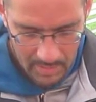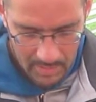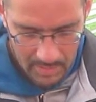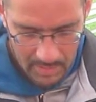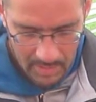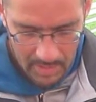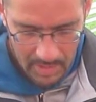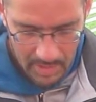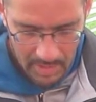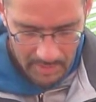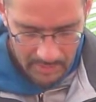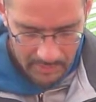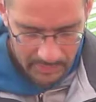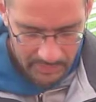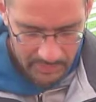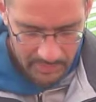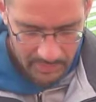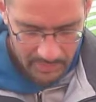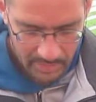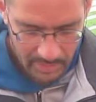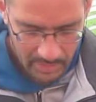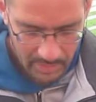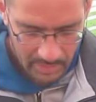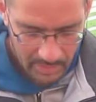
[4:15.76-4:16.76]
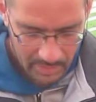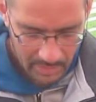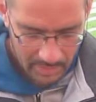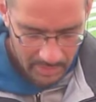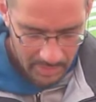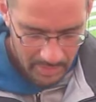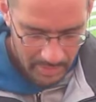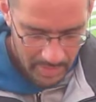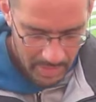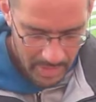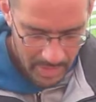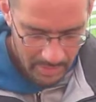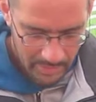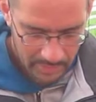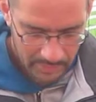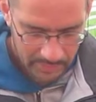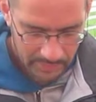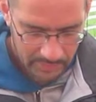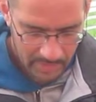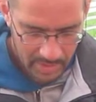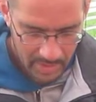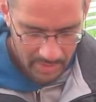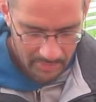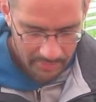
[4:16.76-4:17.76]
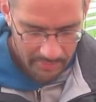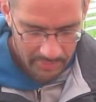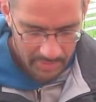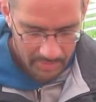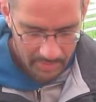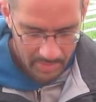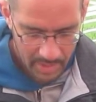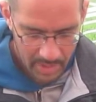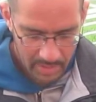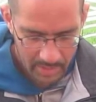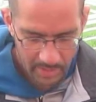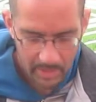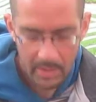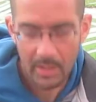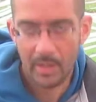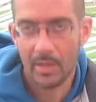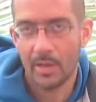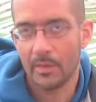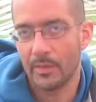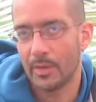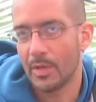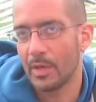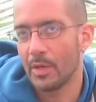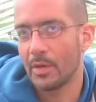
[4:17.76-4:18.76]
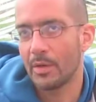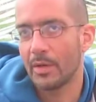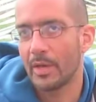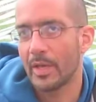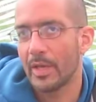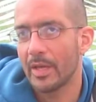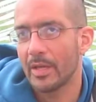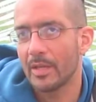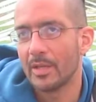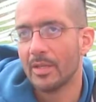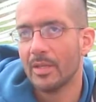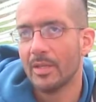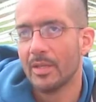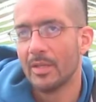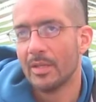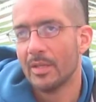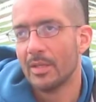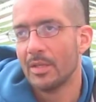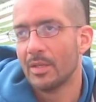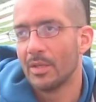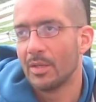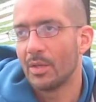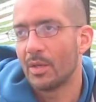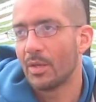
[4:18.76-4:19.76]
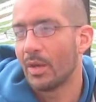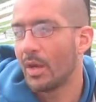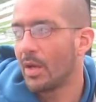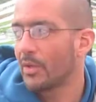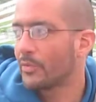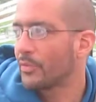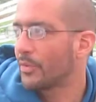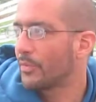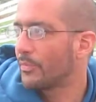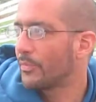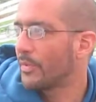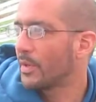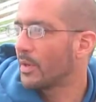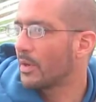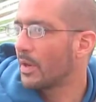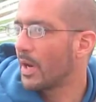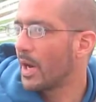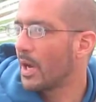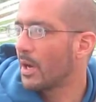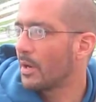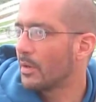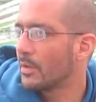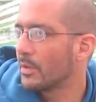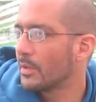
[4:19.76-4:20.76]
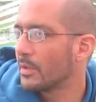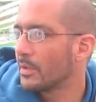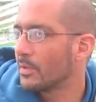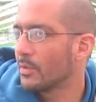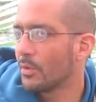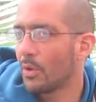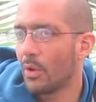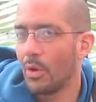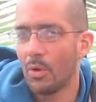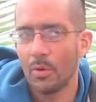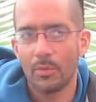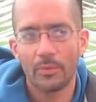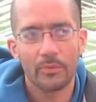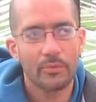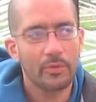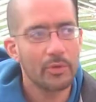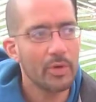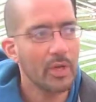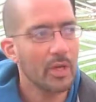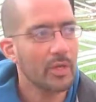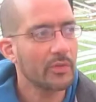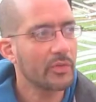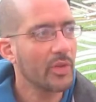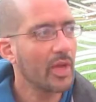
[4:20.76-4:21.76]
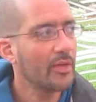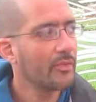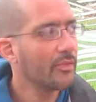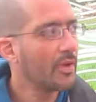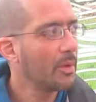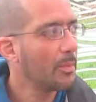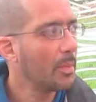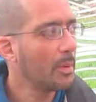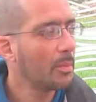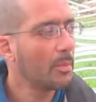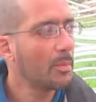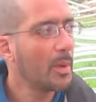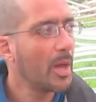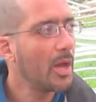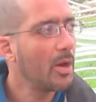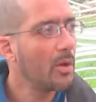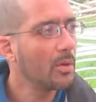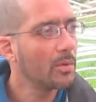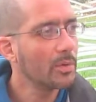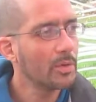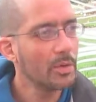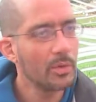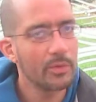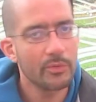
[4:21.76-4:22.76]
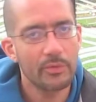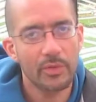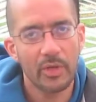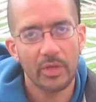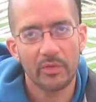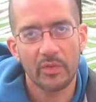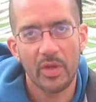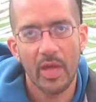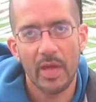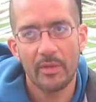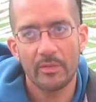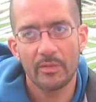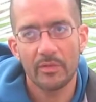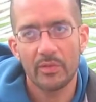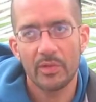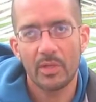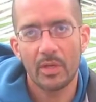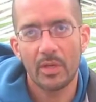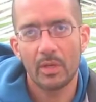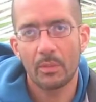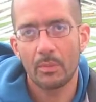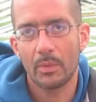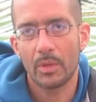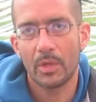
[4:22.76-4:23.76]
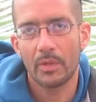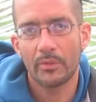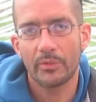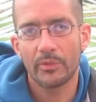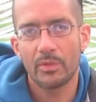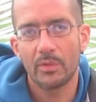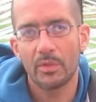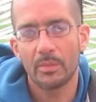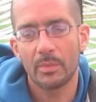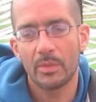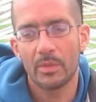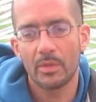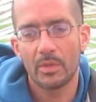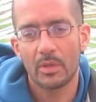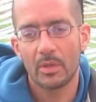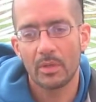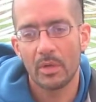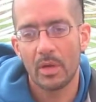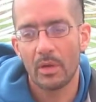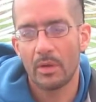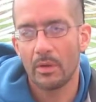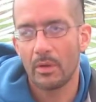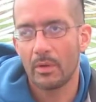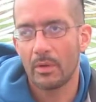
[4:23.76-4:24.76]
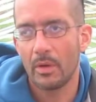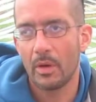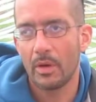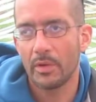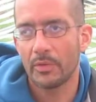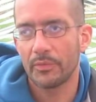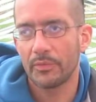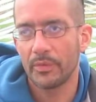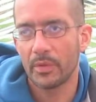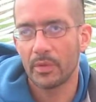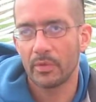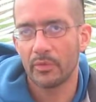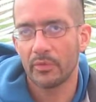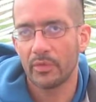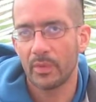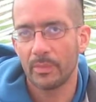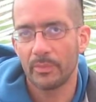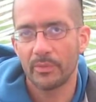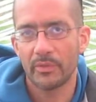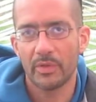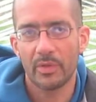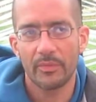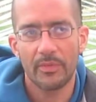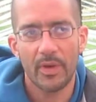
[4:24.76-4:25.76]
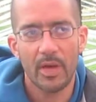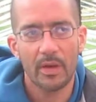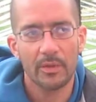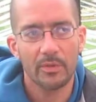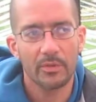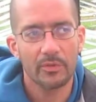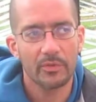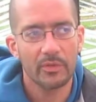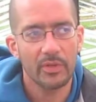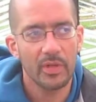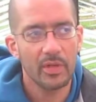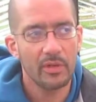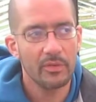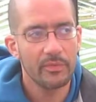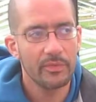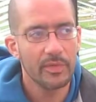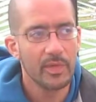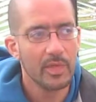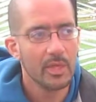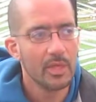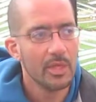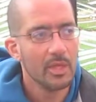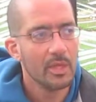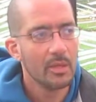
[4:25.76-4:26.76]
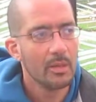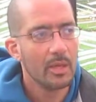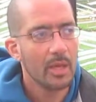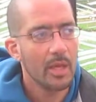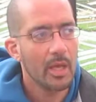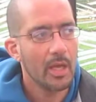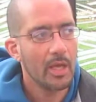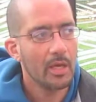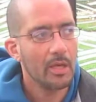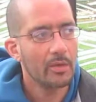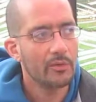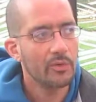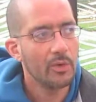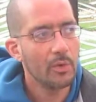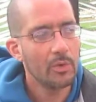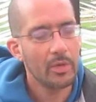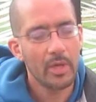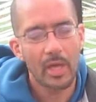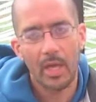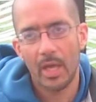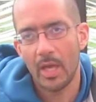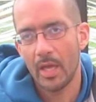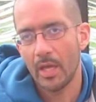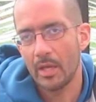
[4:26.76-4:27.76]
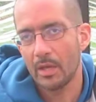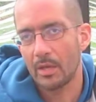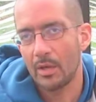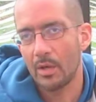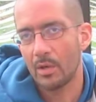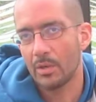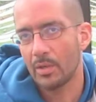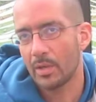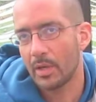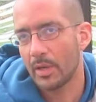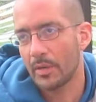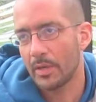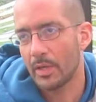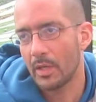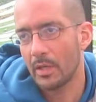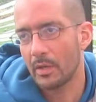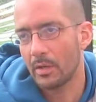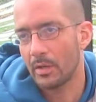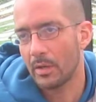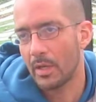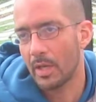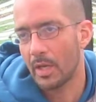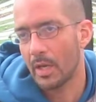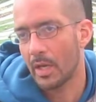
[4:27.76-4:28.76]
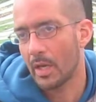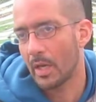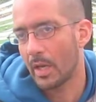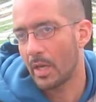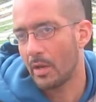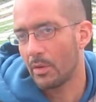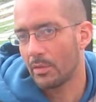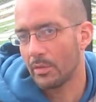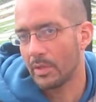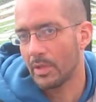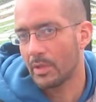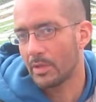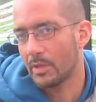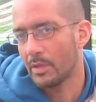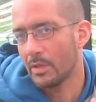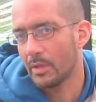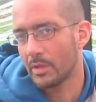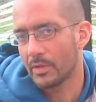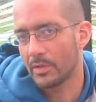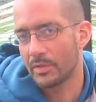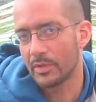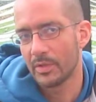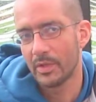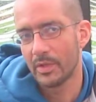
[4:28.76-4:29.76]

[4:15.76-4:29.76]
Yes, you can learn how to solve them on the internet. And also figure out your own tricks. I've come up with my own little tricks I haven't seen anyone else do. Always figure some stuff out yourself, and it's okay to go look on the internet. I only looked